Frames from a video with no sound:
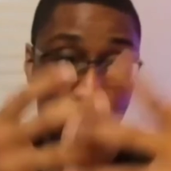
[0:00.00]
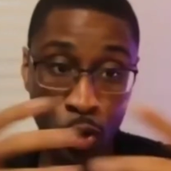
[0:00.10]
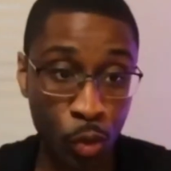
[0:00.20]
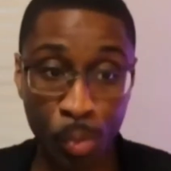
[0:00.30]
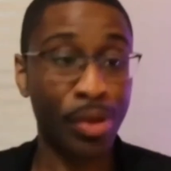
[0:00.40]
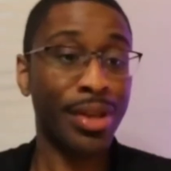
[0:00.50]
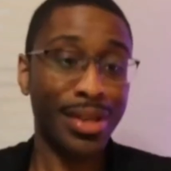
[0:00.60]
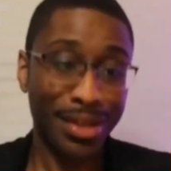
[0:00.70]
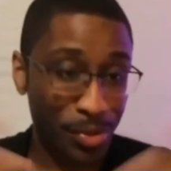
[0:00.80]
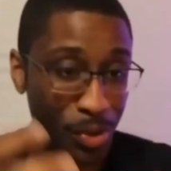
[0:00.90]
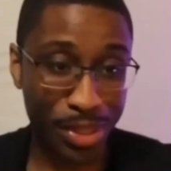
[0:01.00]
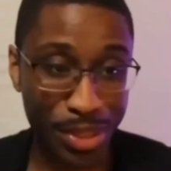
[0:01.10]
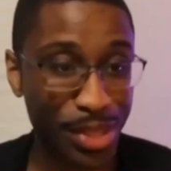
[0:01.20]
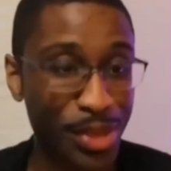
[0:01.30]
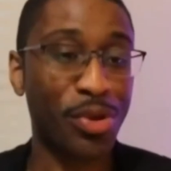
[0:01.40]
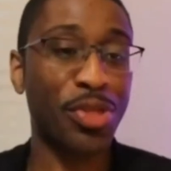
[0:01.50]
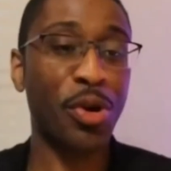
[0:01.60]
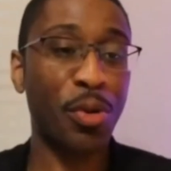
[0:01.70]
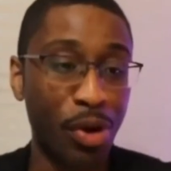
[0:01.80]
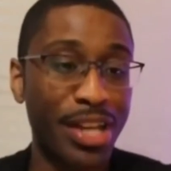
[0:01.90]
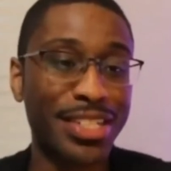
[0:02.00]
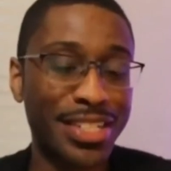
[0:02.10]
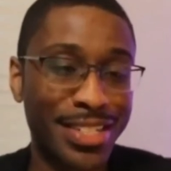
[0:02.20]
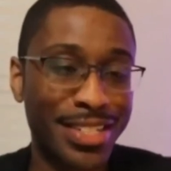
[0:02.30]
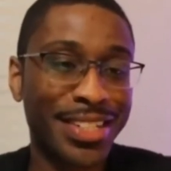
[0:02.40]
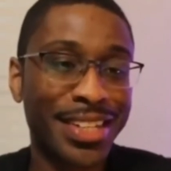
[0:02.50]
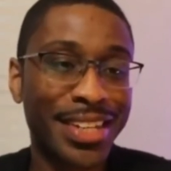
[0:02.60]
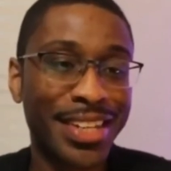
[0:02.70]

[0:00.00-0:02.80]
room with her presence.